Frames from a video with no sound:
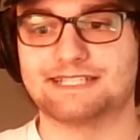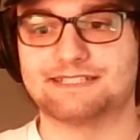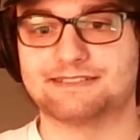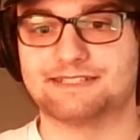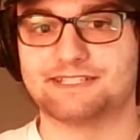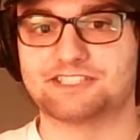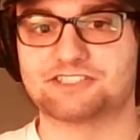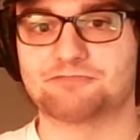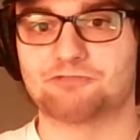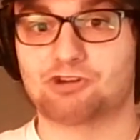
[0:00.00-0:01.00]
and they
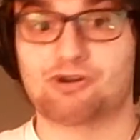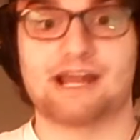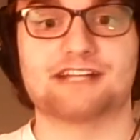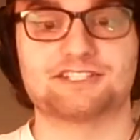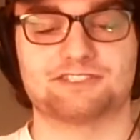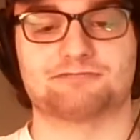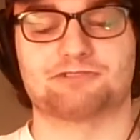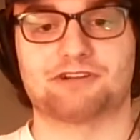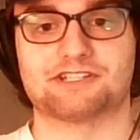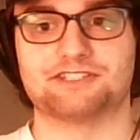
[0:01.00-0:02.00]
just crashed to
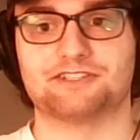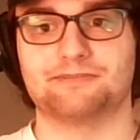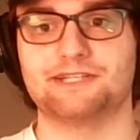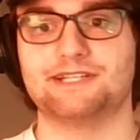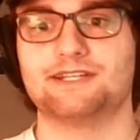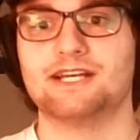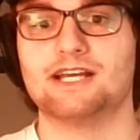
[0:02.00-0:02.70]
regression of the mean.